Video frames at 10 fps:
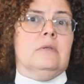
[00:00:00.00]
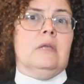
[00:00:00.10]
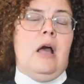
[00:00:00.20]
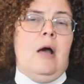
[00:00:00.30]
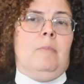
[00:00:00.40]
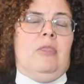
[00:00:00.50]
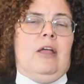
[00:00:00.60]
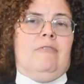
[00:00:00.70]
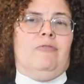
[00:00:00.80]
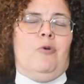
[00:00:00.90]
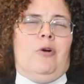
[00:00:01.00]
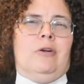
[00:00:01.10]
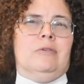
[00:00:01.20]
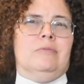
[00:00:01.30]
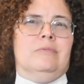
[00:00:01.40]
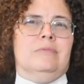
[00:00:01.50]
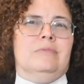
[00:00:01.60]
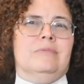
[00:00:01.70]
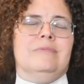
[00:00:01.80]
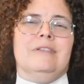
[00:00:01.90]
Come, therefore,
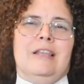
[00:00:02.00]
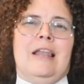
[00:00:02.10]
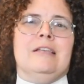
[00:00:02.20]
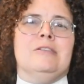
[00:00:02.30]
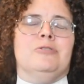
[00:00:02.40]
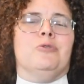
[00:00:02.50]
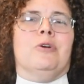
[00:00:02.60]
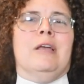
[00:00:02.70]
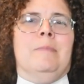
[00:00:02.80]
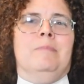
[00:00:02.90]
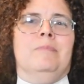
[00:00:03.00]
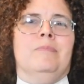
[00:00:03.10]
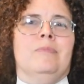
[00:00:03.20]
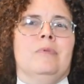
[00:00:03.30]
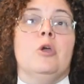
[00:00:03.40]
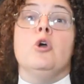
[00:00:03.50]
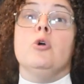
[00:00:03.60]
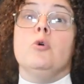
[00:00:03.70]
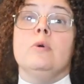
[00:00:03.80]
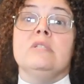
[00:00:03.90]
let us adore him
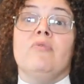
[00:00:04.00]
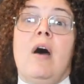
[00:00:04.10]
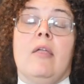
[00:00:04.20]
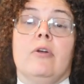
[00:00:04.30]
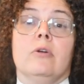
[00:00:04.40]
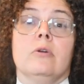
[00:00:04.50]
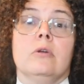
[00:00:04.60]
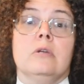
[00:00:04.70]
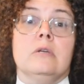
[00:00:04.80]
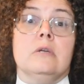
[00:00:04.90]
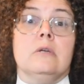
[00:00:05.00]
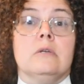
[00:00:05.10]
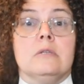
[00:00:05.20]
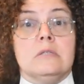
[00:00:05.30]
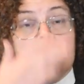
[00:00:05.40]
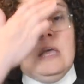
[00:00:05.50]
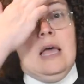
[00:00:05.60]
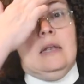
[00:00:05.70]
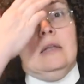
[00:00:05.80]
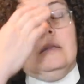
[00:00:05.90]
who is Father,
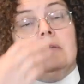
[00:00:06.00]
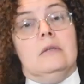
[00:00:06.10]
Son, and Holy Spirit.